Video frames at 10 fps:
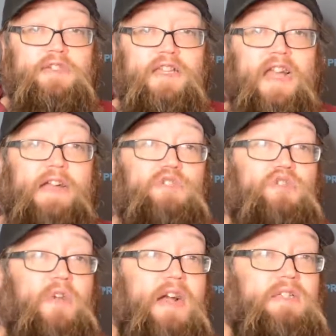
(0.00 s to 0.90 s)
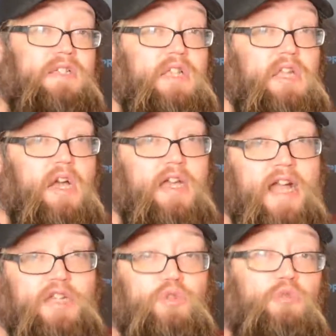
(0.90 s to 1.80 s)
to counteract the
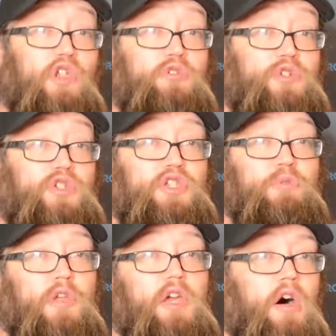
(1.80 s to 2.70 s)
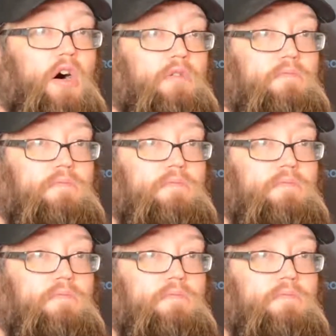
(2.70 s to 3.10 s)
occasional losers that we got.